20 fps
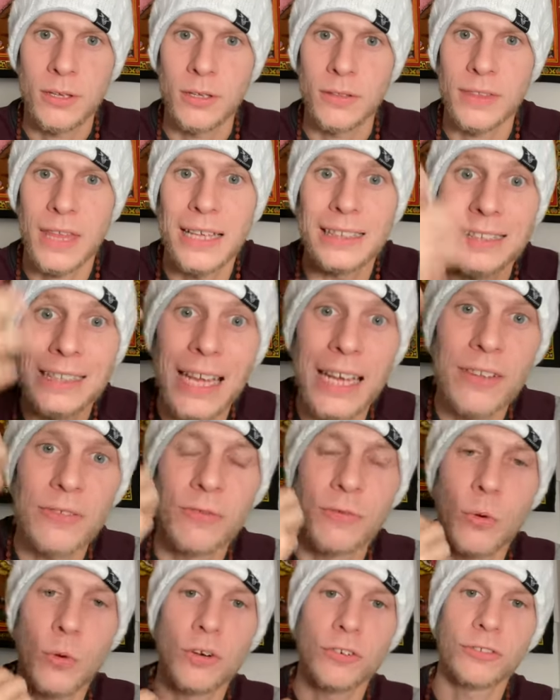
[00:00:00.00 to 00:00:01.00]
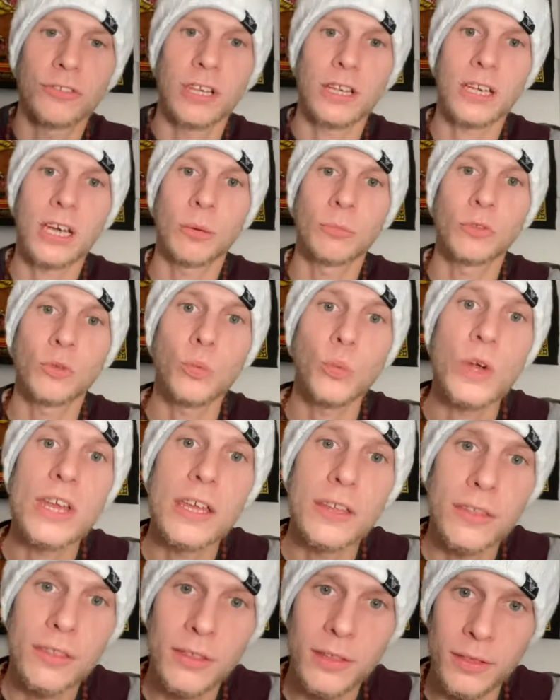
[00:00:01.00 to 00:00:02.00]
that life force that comes
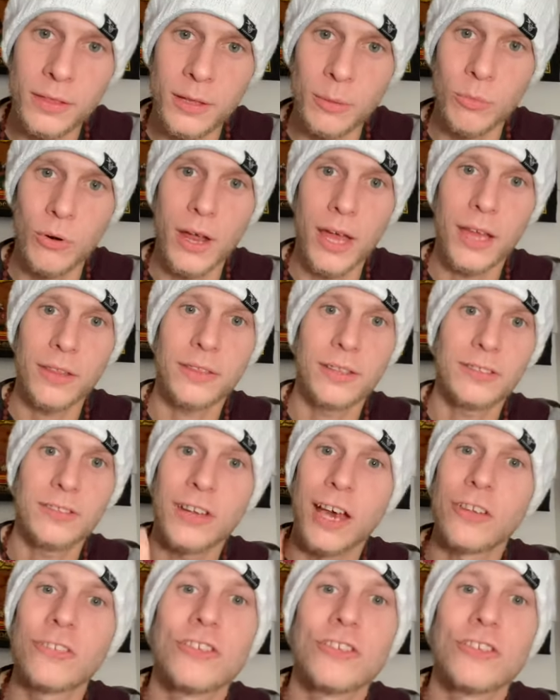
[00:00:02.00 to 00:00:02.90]
with the breath. It's not